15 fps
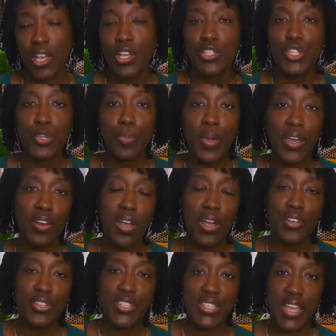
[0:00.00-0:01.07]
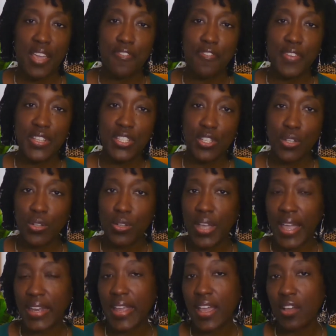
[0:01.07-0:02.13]
To better understand physical
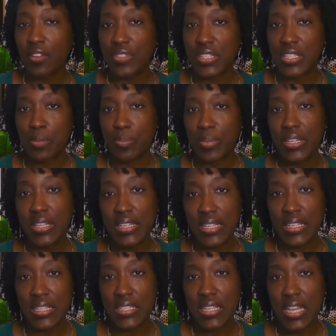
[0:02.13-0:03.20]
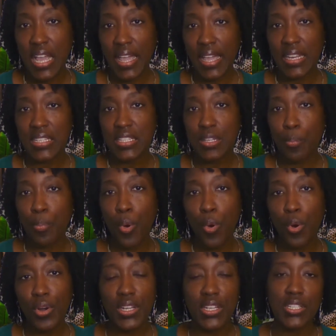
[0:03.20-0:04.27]
and health disabilities, it is
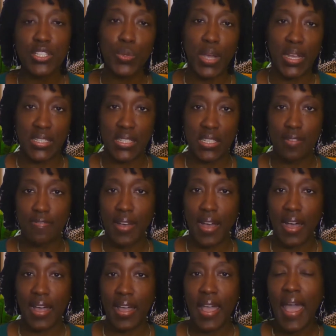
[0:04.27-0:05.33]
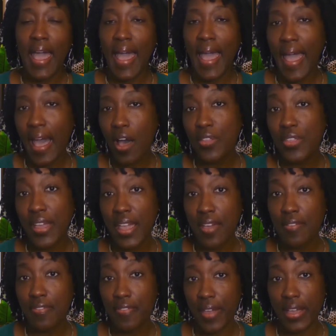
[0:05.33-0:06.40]
important to identify how they
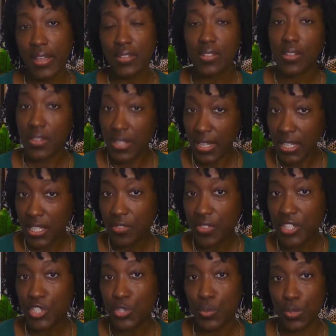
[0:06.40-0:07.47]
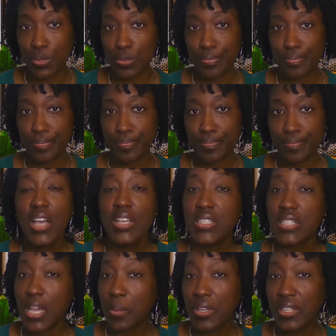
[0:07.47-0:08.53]
affect the individual.
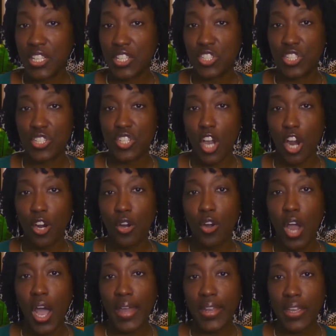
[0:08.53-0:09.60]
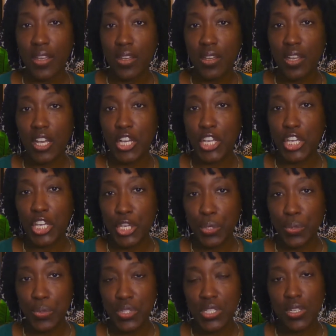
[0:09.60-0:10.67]
Some conditions are chronic,
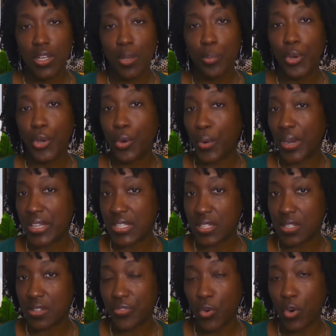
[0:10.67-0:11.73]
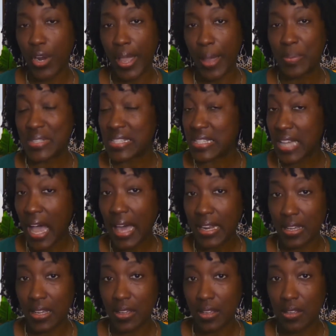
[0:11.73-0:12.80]
acute, progressive, or
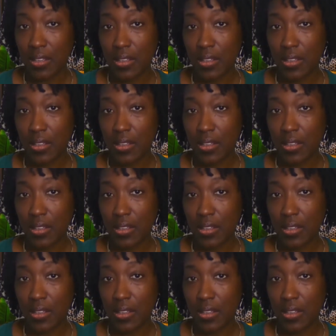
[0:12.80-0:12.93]
episodic.